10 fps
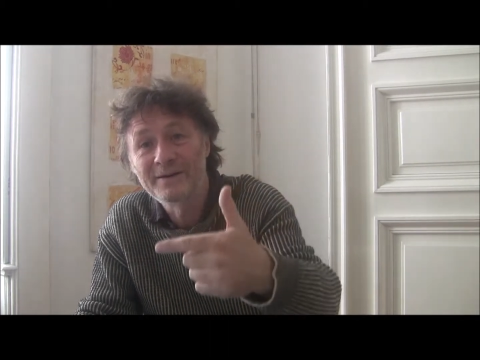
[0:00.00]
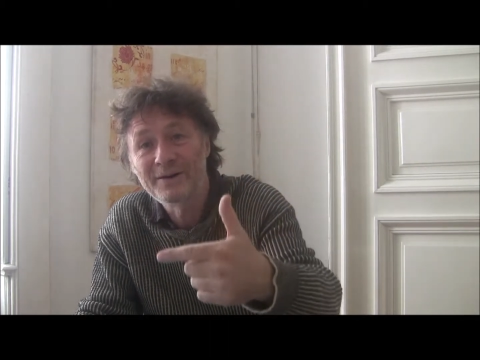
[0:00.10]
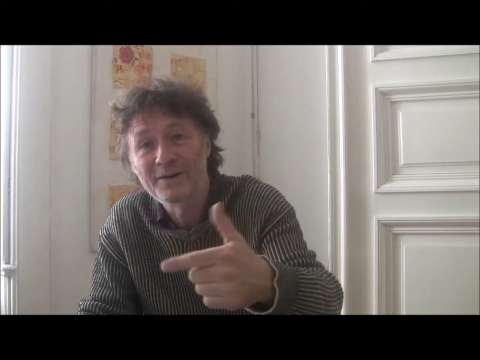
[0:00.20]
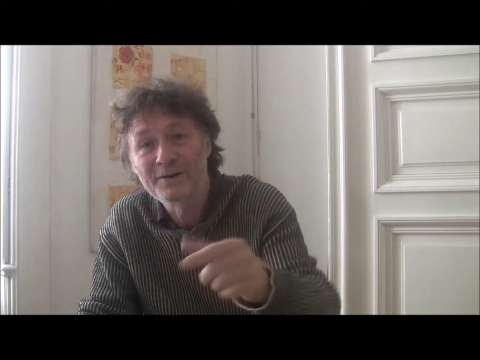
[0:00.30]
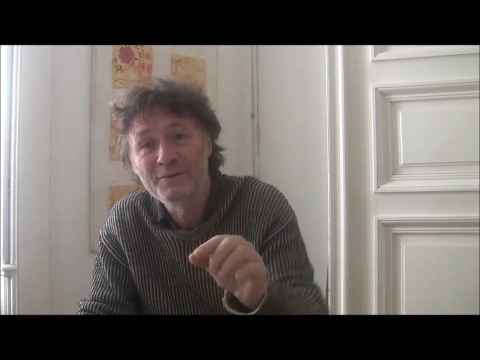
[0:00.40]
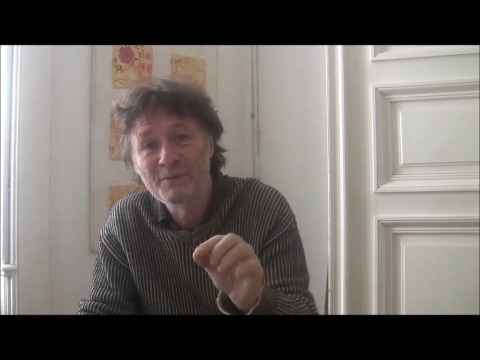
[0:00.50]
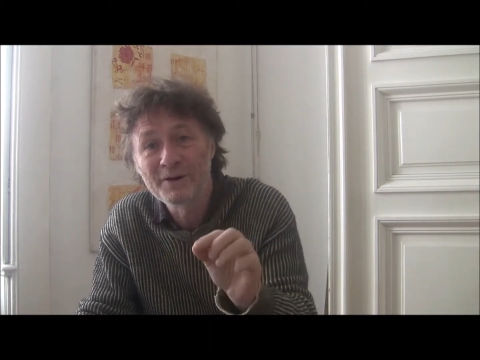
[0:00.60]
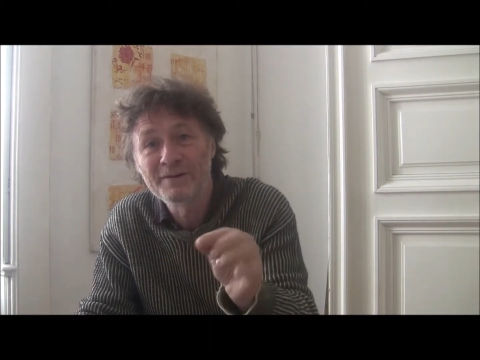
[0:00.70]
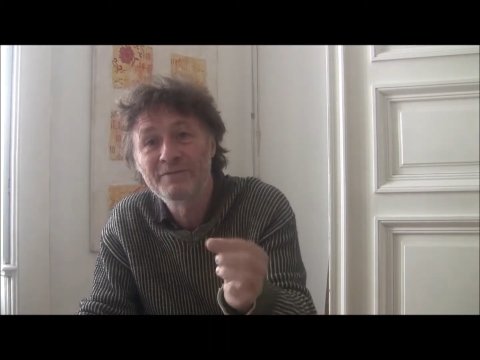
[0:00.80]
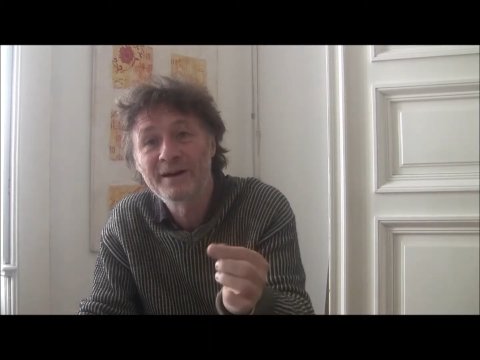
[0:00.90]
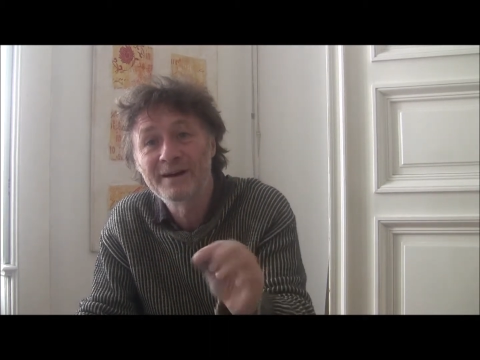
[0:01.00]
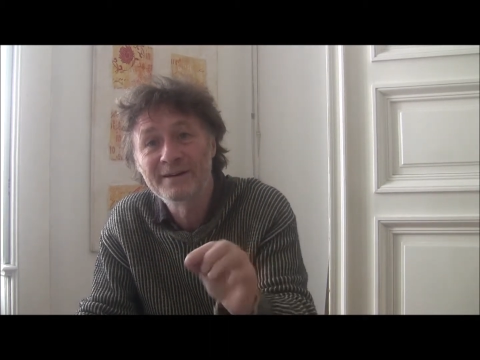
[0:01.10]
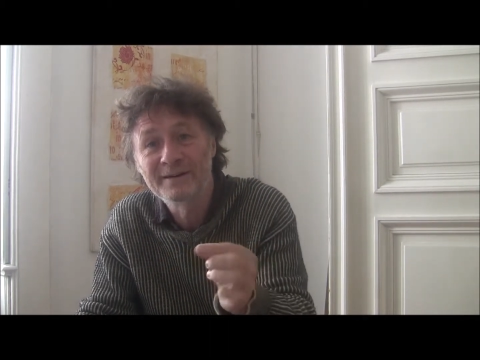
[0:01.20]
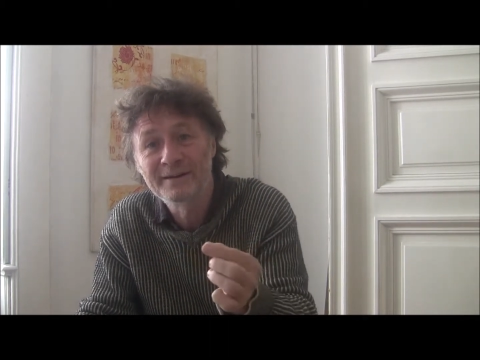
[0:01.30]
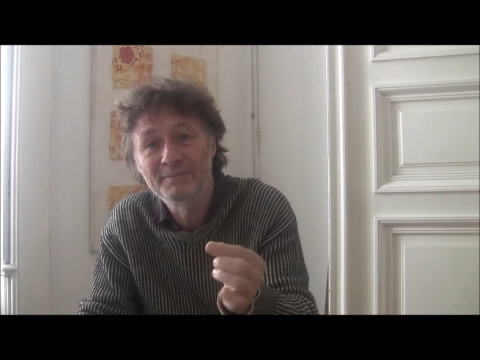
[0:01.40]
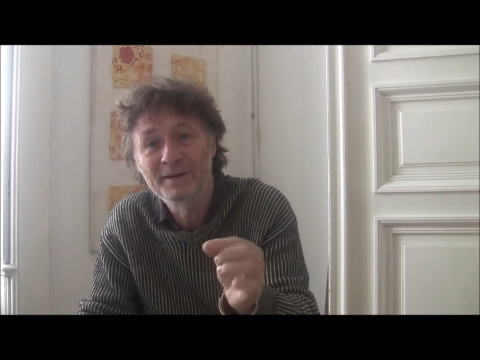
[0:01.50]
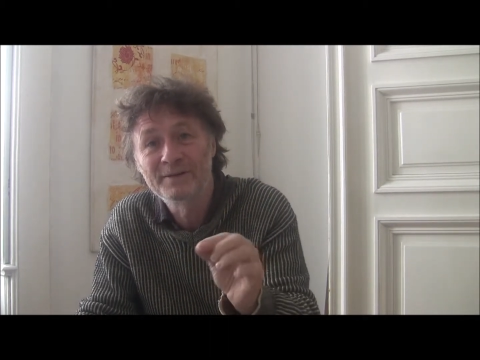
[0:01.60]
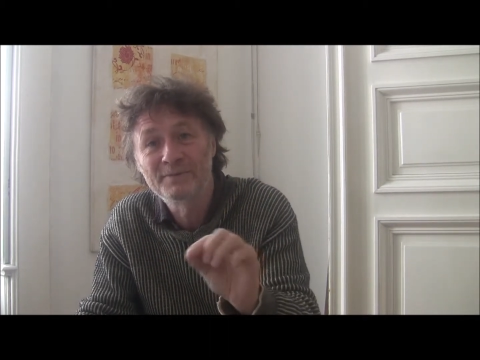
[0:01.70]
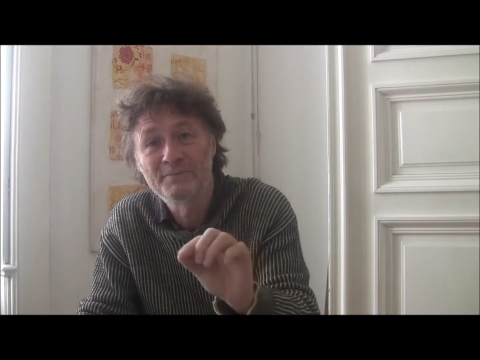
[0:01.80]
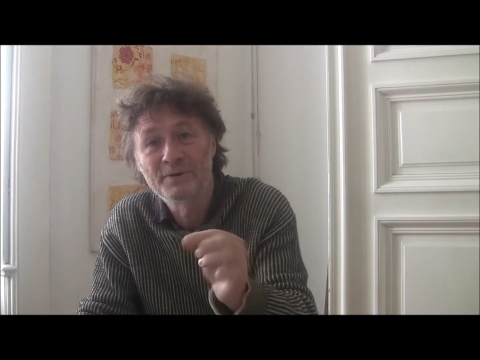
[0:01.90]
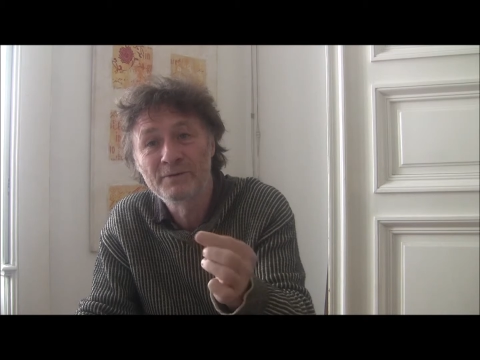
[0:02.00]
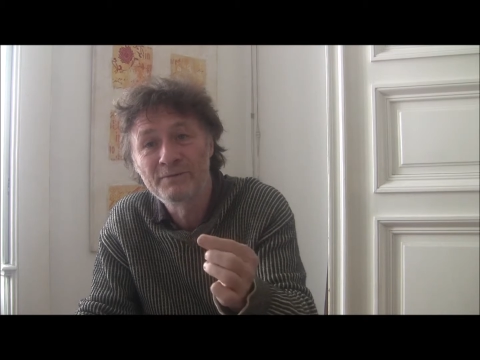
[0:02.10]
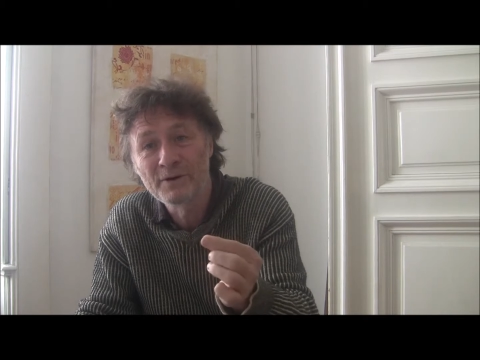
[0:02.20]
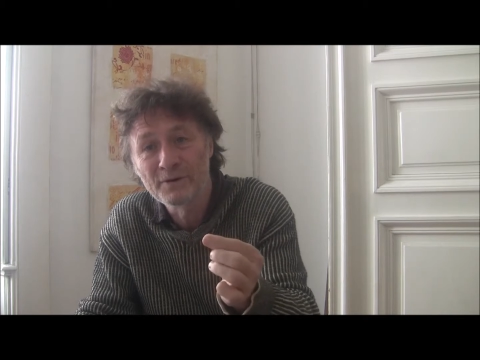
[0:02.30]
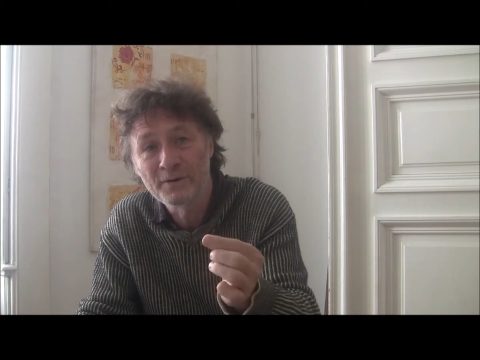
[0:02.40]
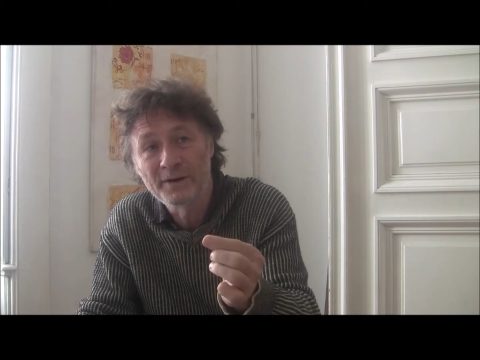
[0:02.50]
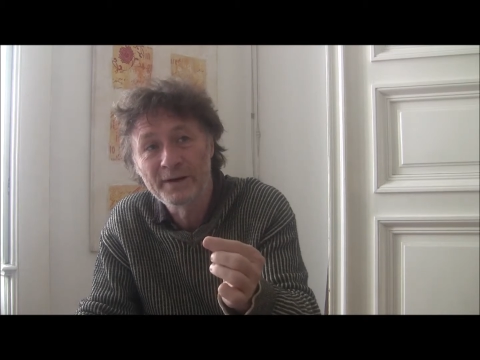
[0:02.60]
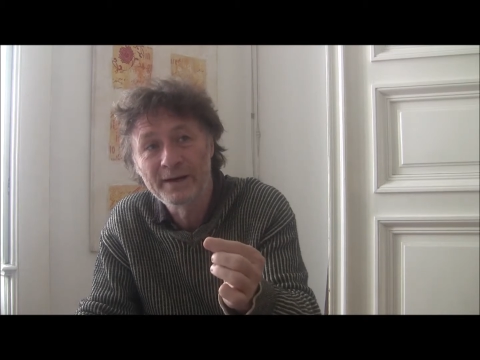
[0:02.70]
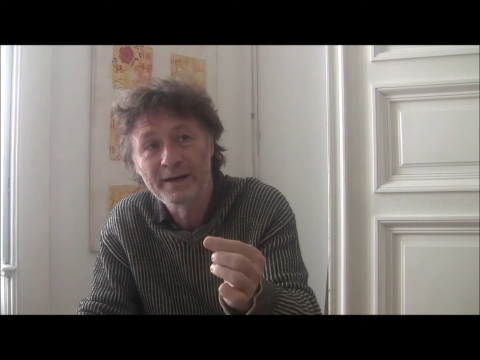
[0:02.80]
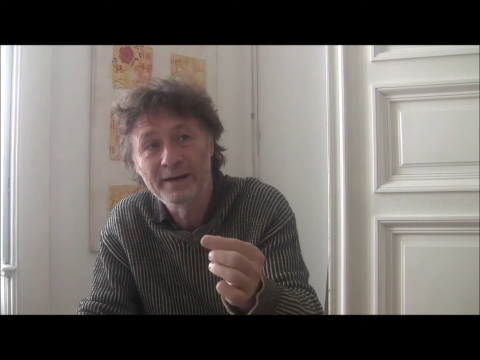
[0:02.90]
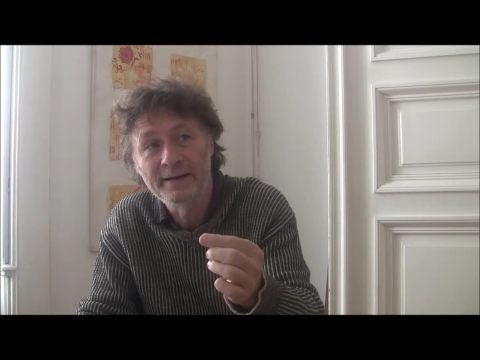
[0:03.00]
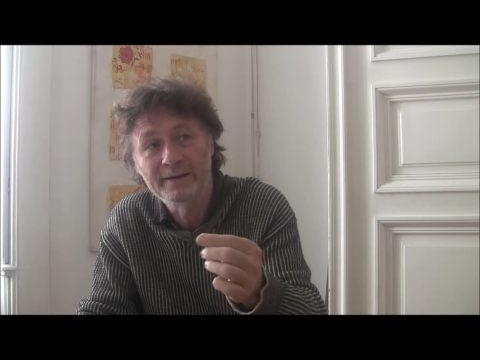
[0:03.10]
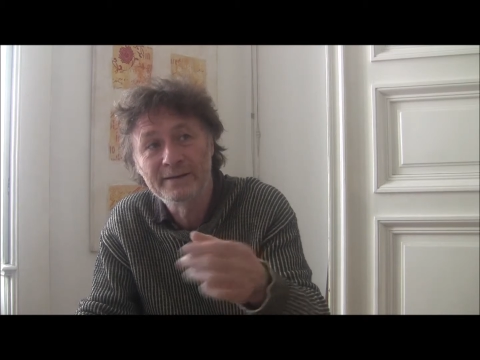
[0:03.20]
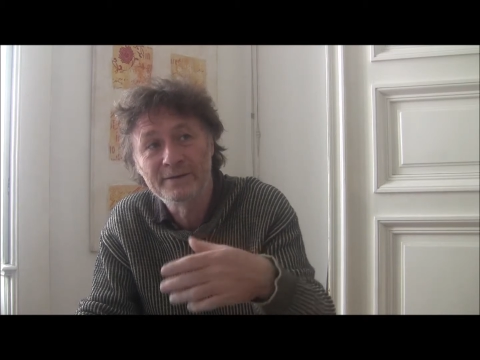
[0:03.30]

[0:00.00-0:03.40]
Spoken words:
or you modify a little bit to provoke, and